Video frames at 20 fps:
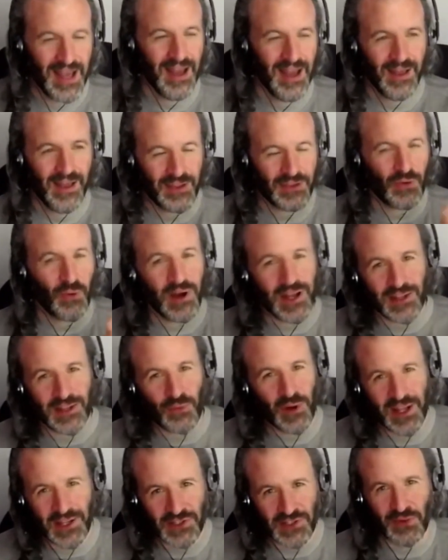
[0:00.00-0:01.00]
The
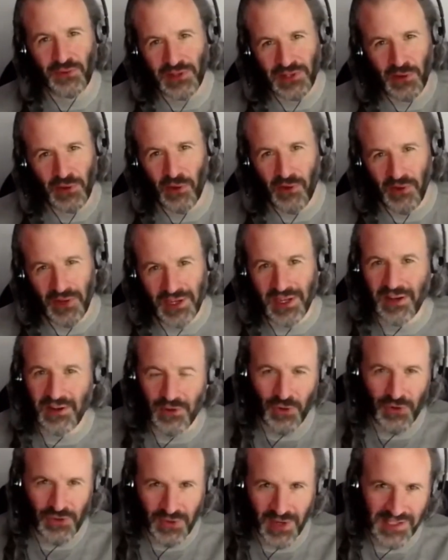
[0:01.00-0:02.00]
2020s are really where we needed to
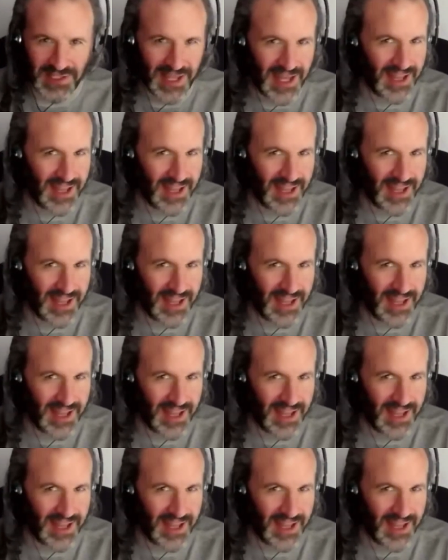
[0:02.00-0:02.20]
address that.